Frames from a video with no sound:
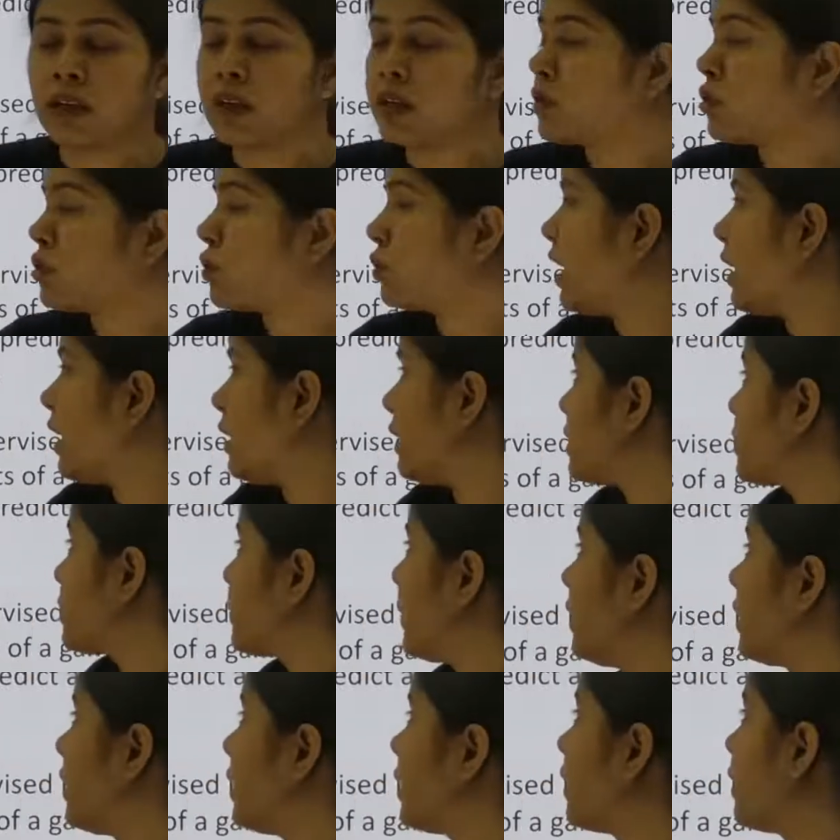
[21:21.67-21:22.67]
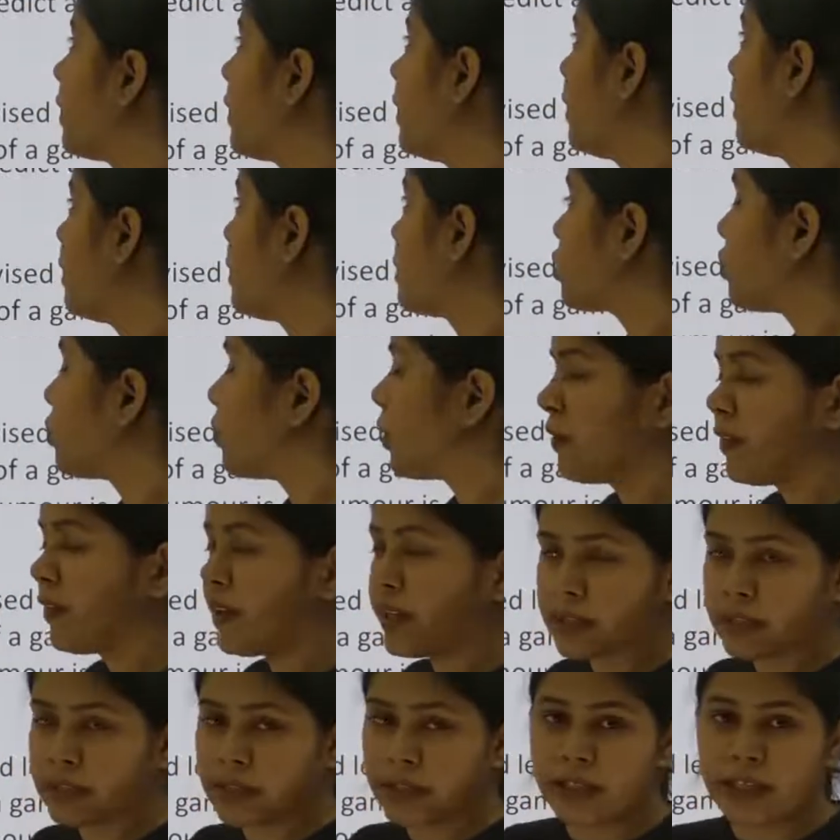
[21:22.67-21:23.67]
So that is my
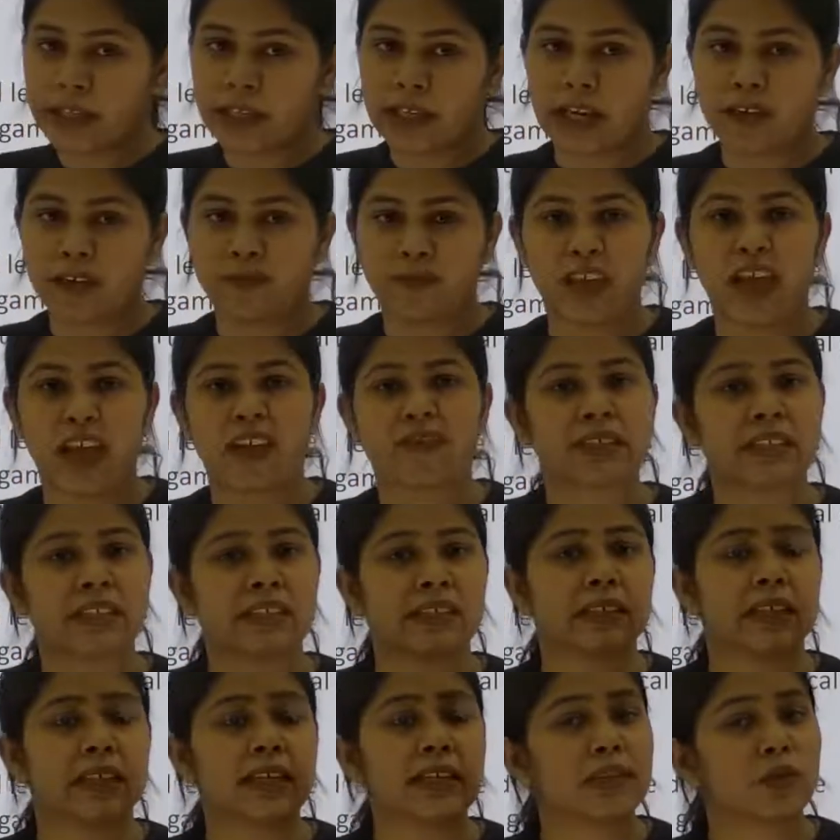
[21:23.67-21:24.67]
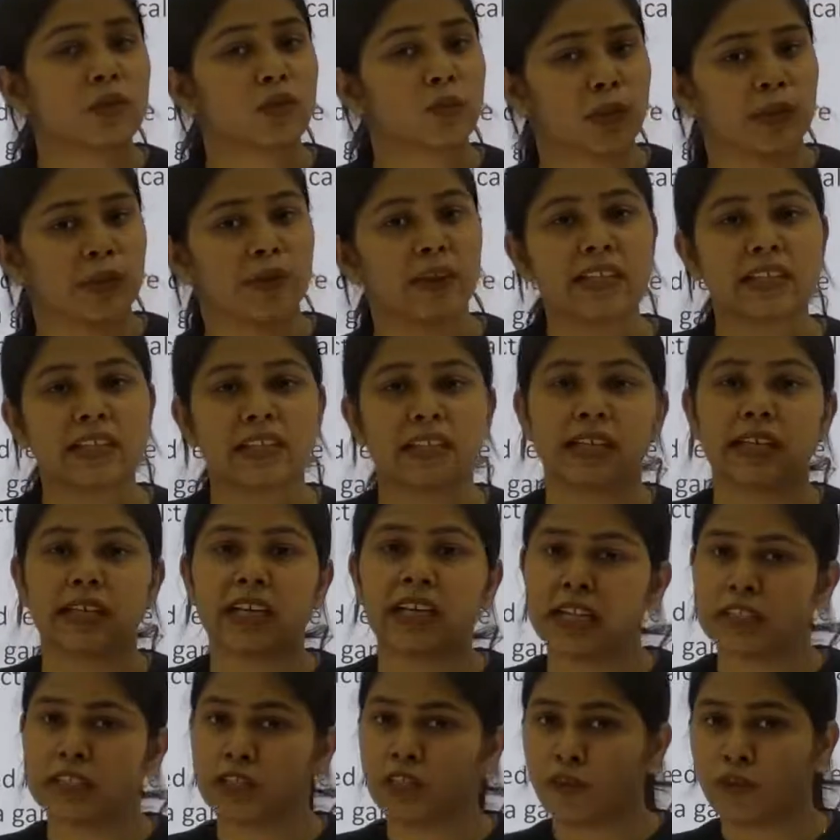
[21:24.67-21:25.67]
supervised learning, and we have seen that supervised
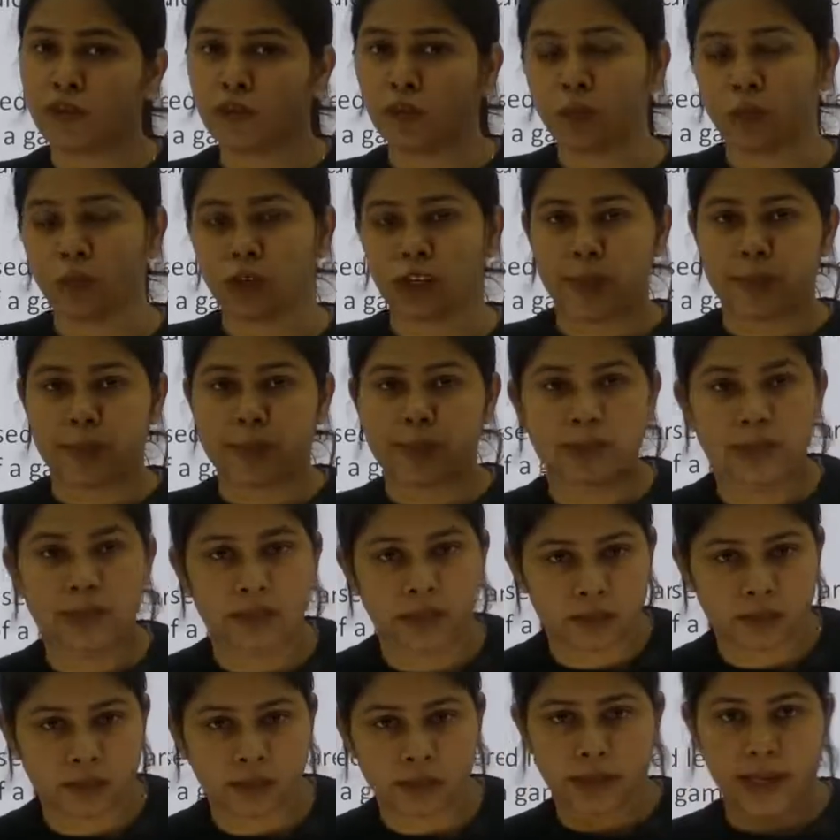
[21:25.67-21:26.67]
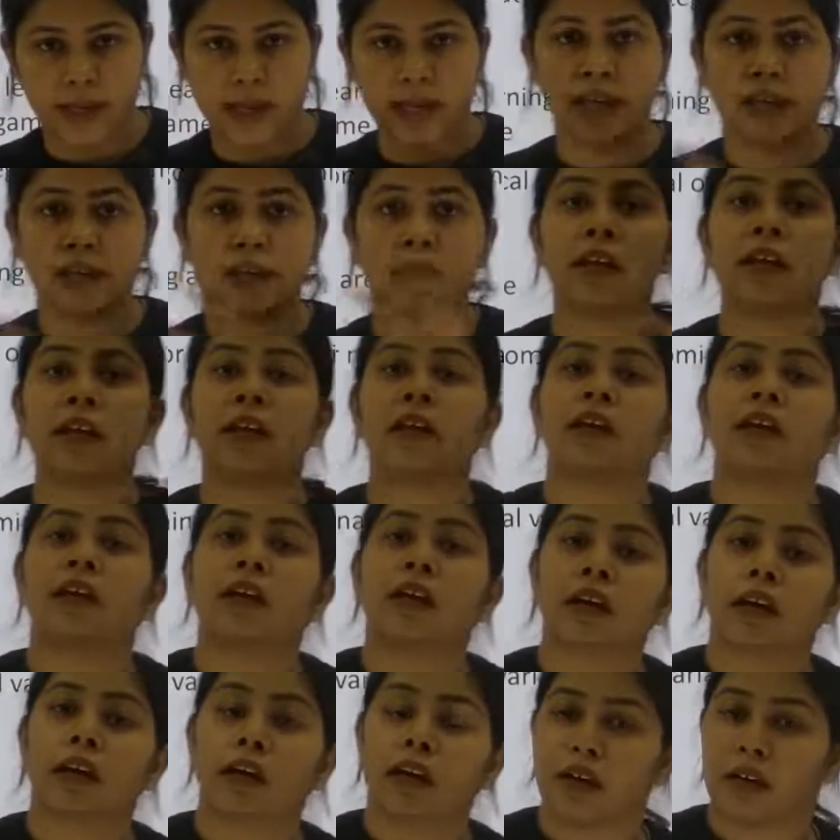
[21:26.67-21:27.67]
learning is of two types, right?
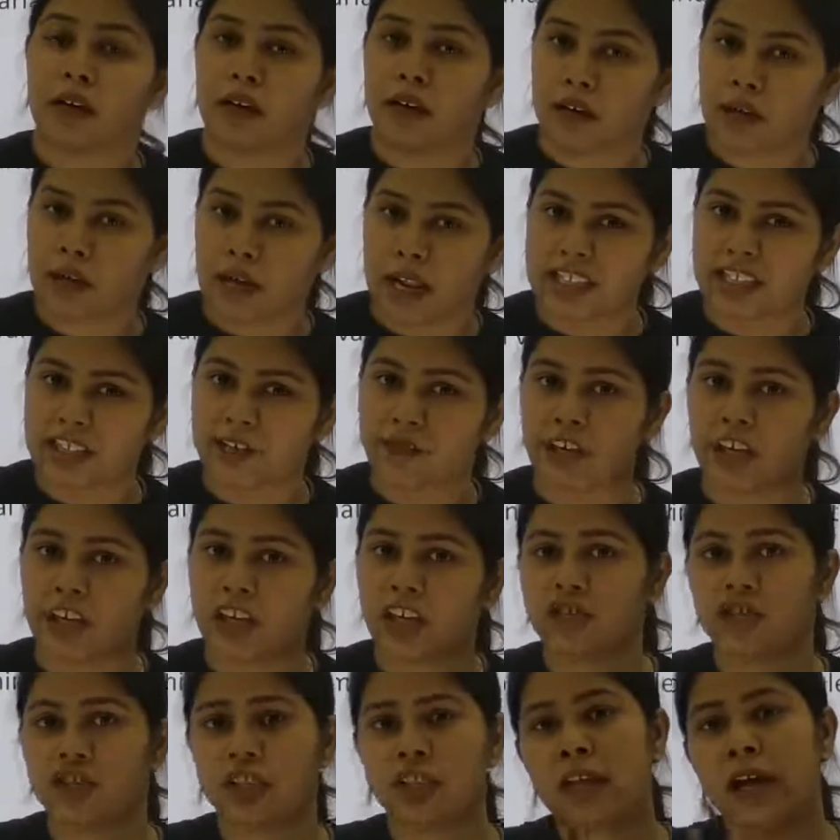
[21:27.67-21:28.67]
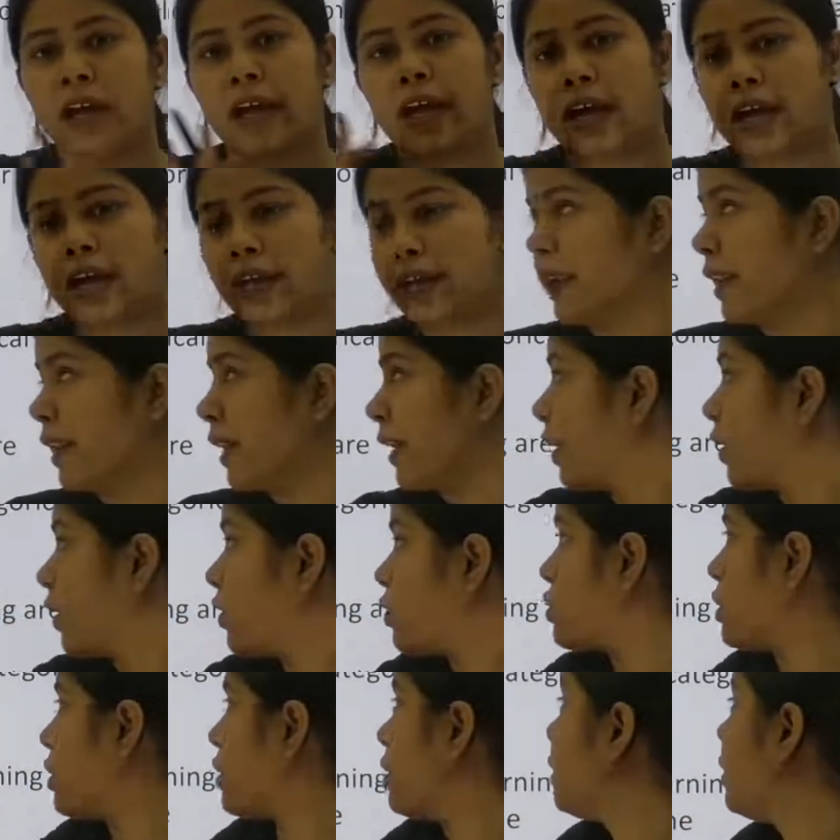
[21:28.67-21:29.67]
Classification and
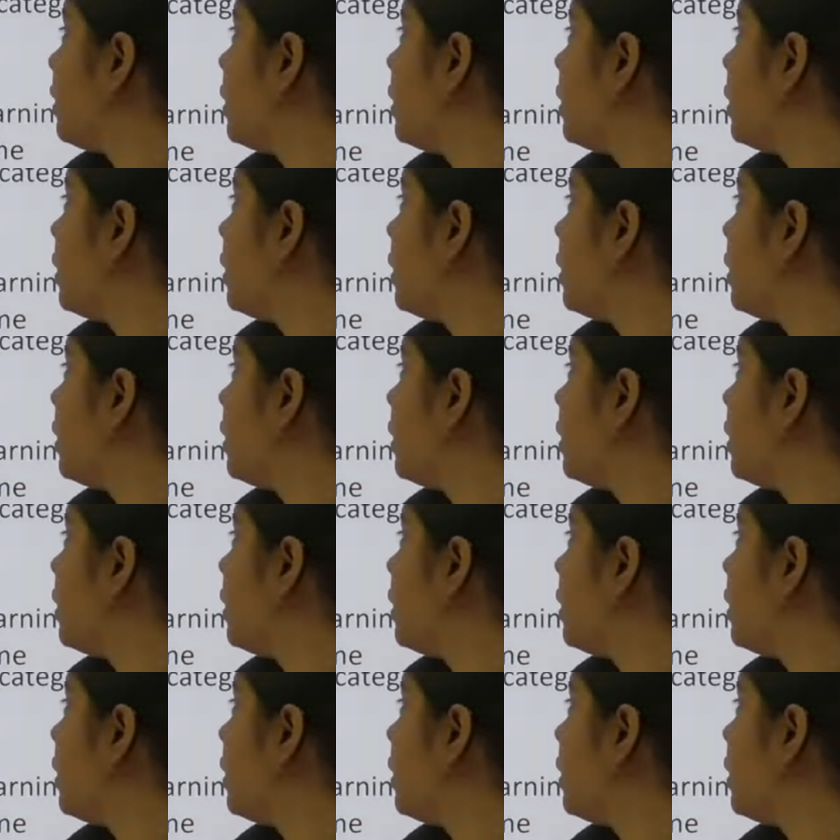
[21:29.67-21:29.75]
regression.